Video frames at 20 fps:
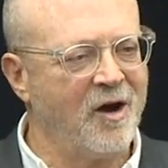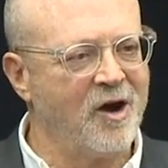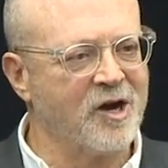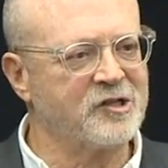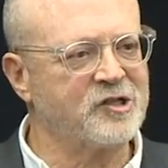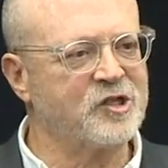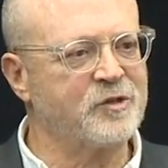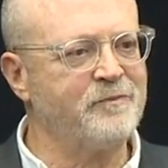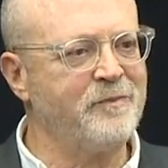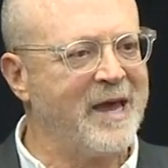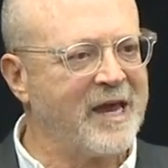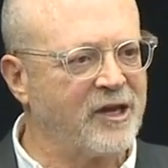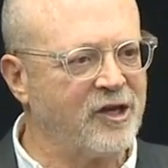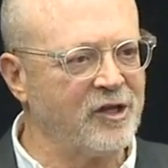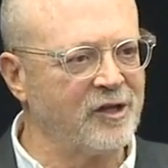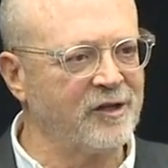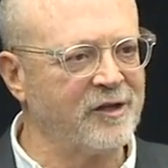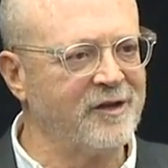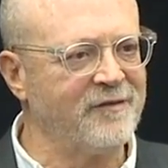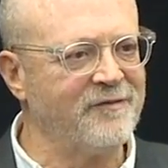are
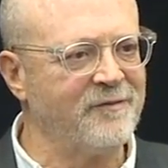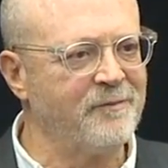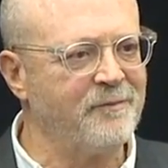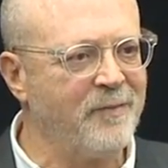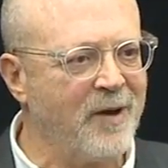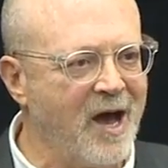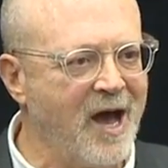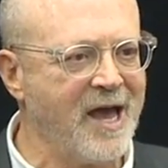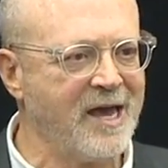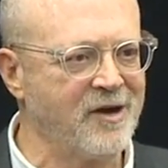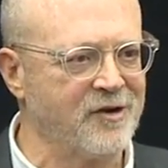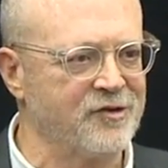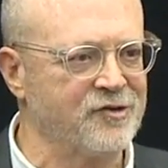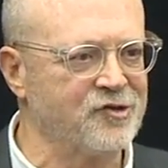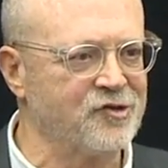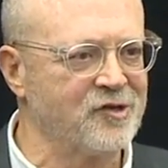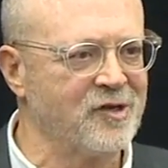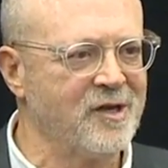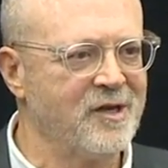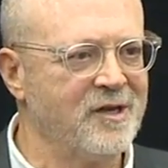speculative
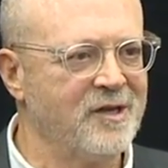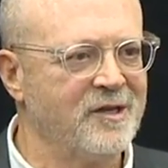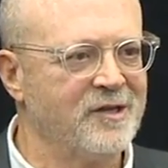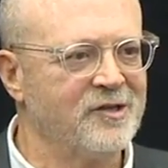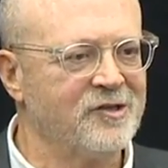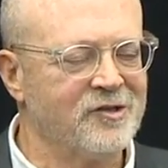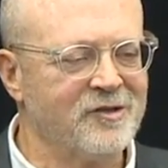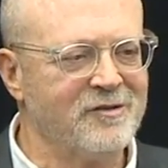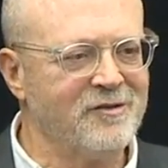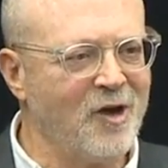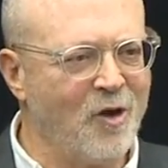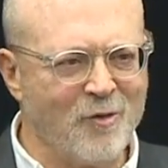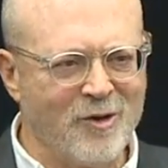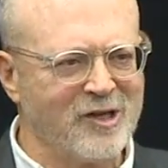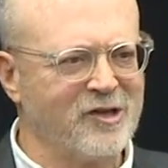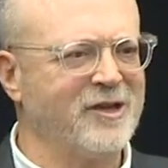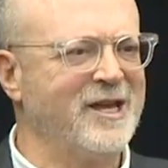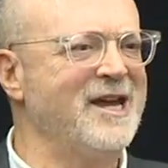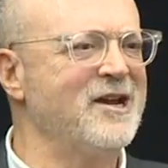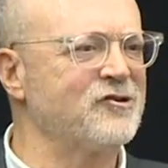buyers. No
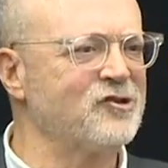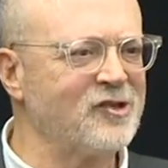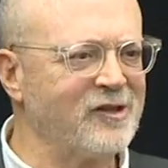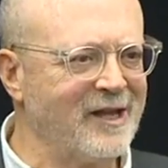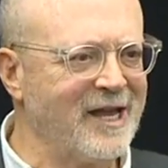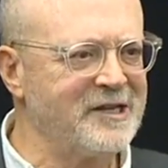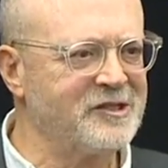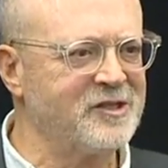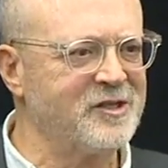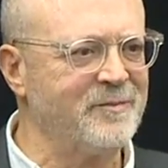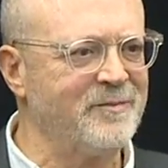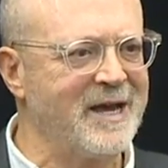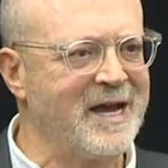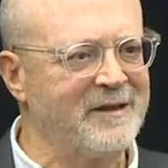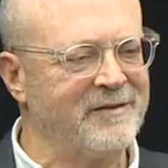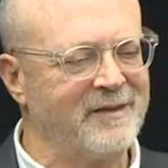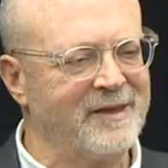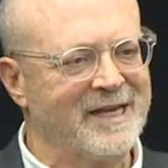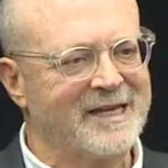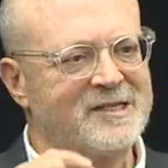one cares less
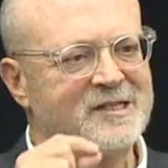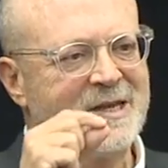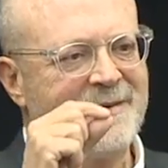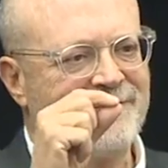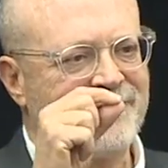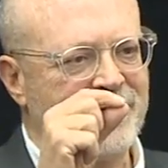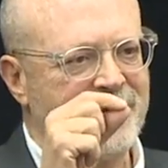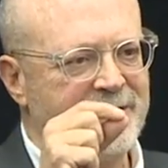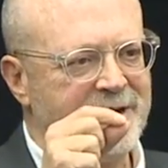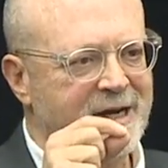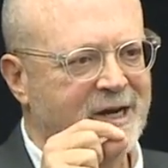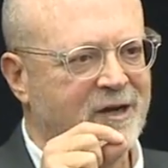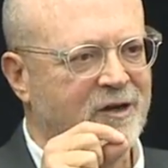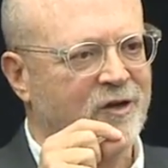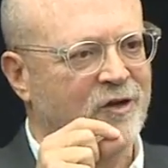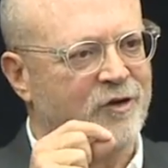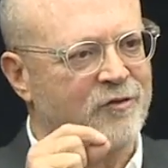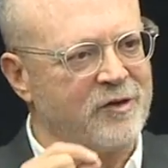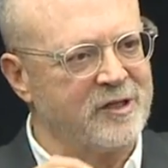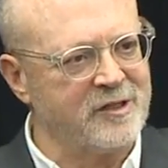about, except for a
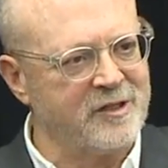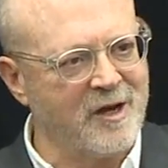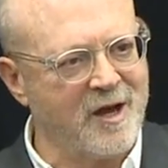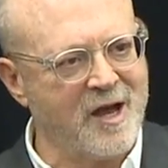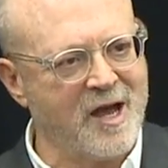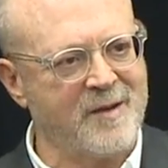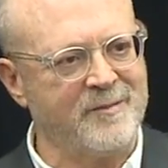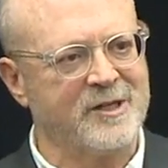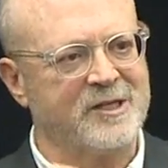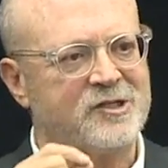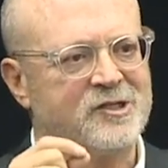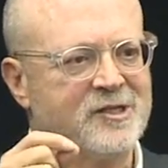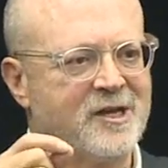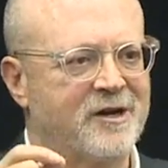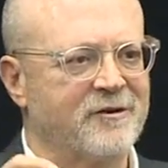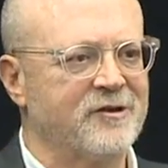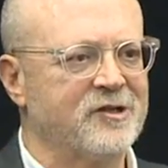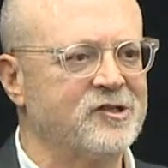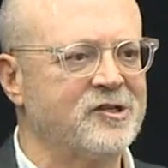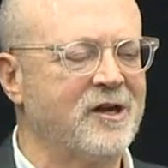nickel or a dime, et
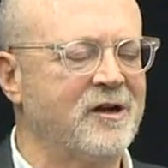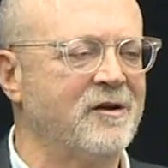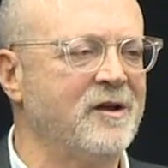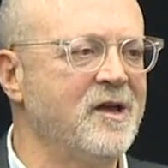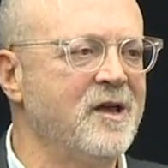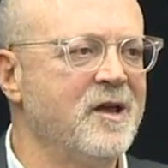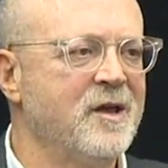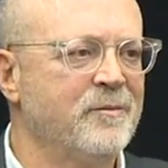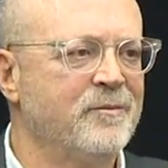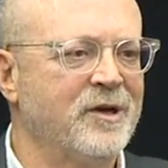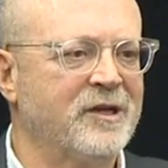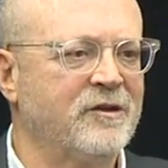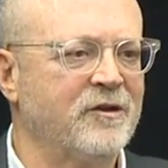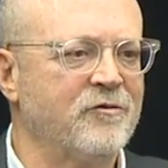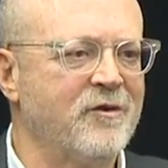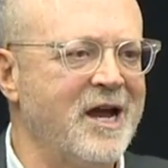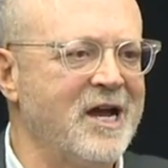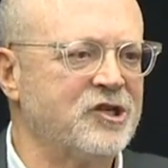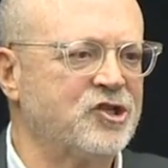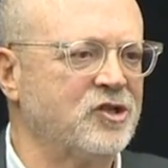cetera, et cetera. But the
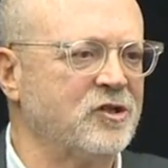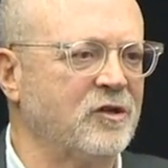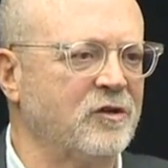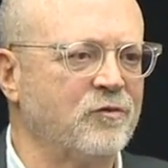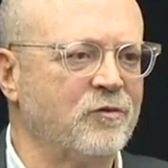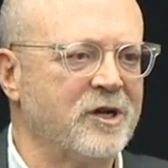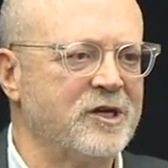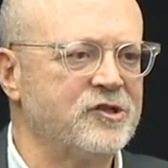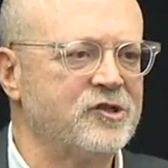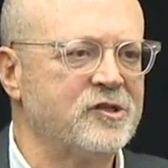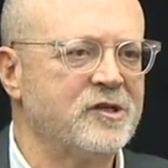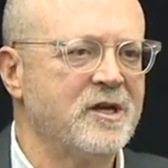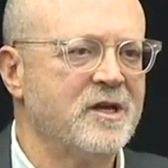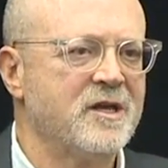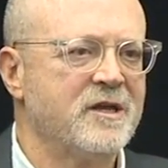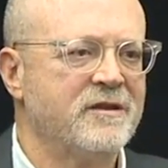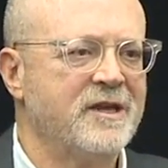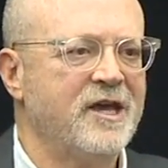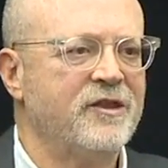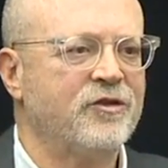rationale was
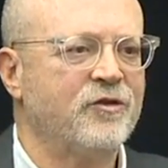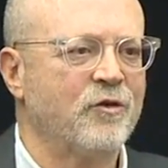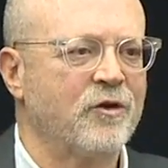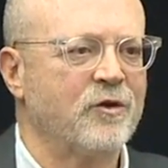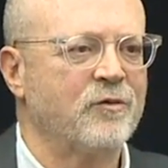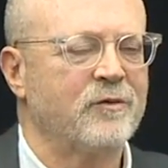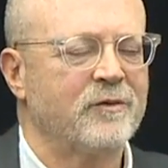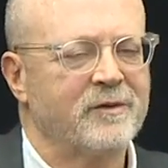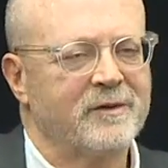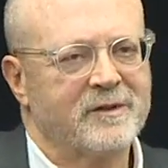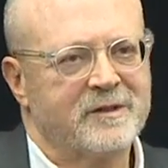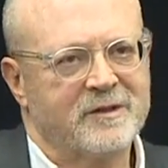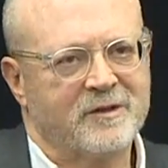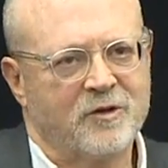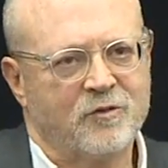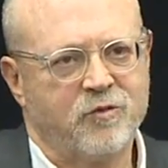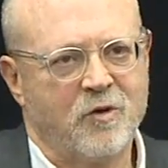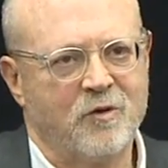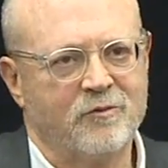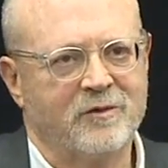they thought, to
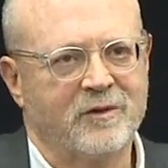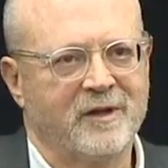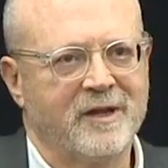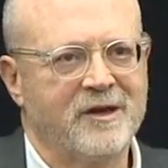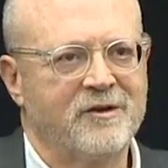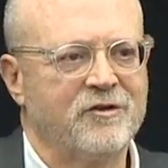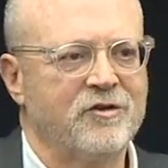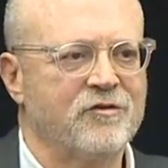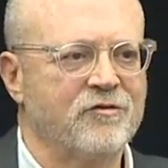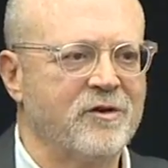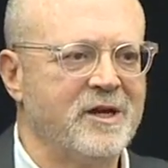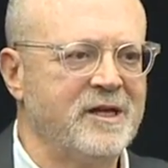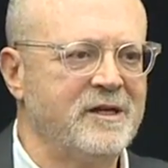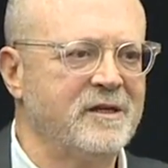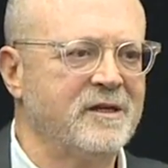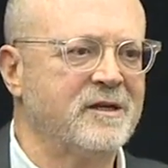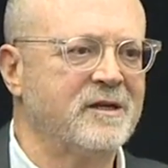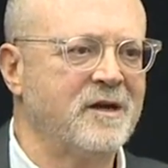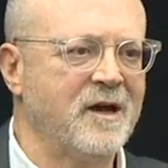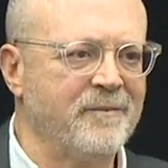quote Leonard
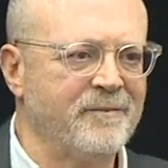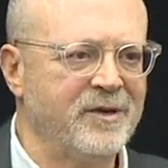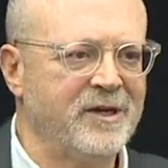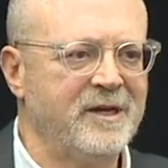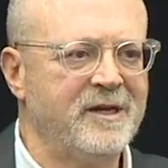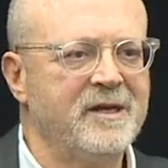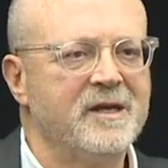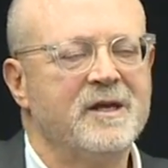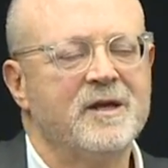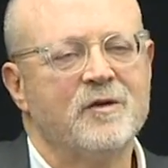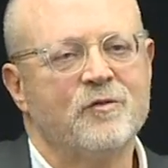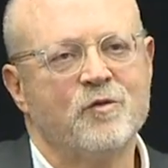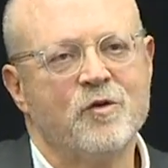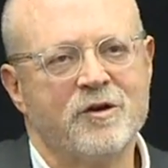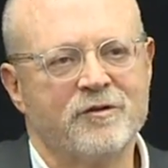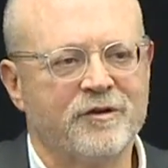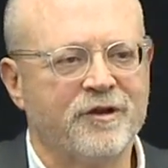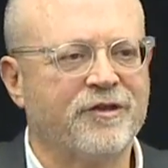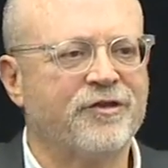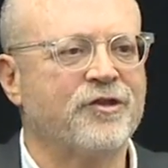Green Company,
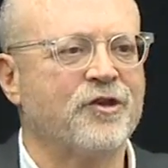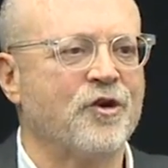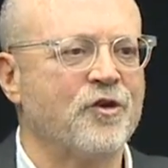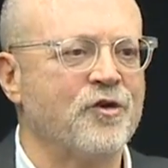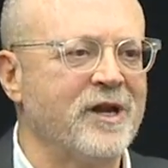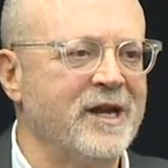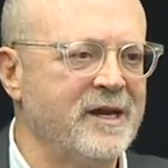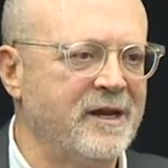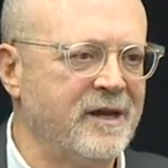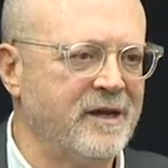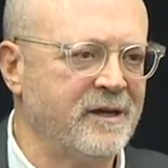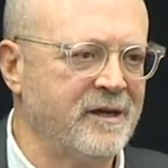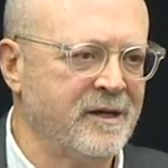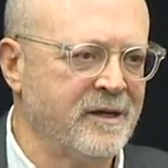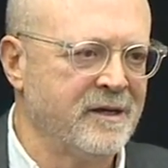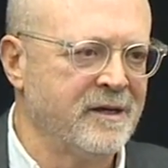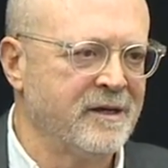we are in the third inning